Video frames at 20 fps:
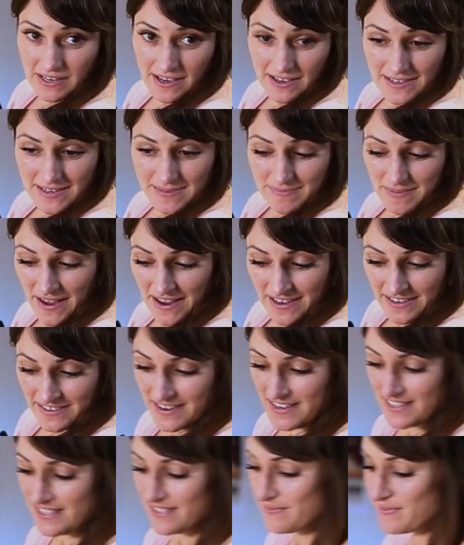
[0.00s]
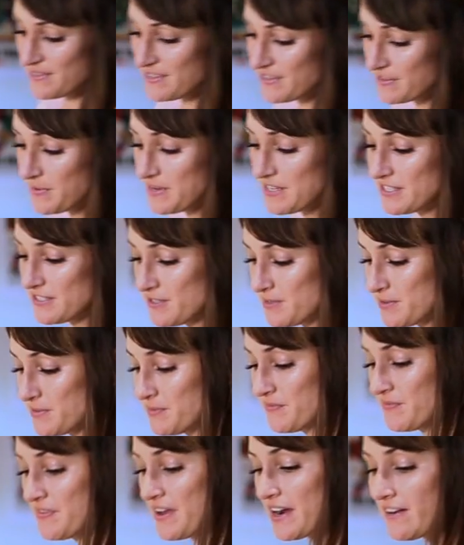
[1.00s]
dotted pie crust, we're going to
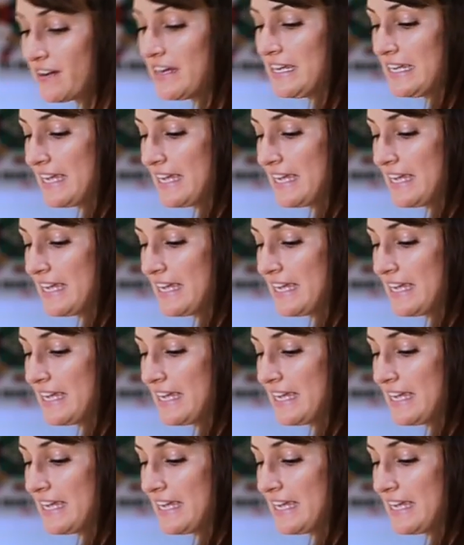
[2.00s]
very